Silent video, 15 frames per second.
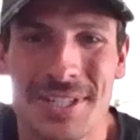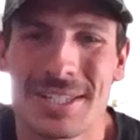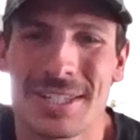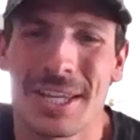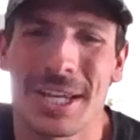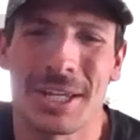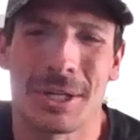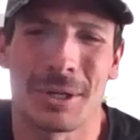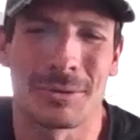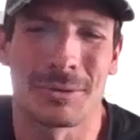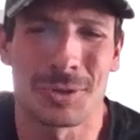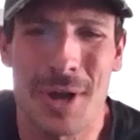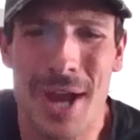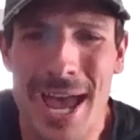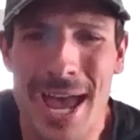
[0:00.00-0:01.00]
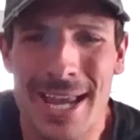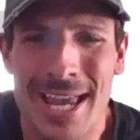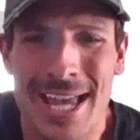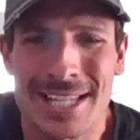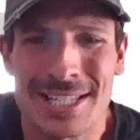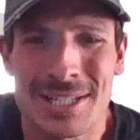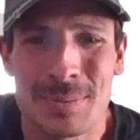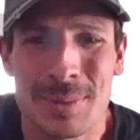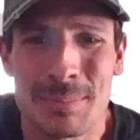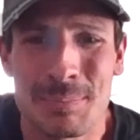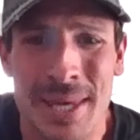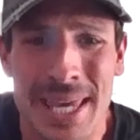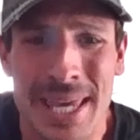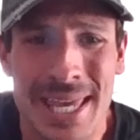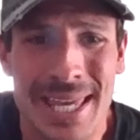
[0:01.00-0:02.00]
He's like, your drag has to be
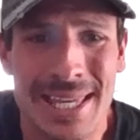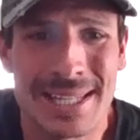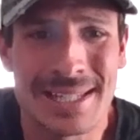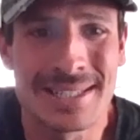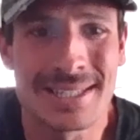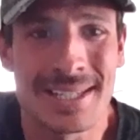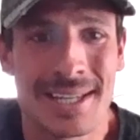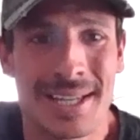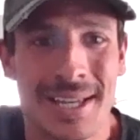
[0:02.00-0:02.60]
pinned.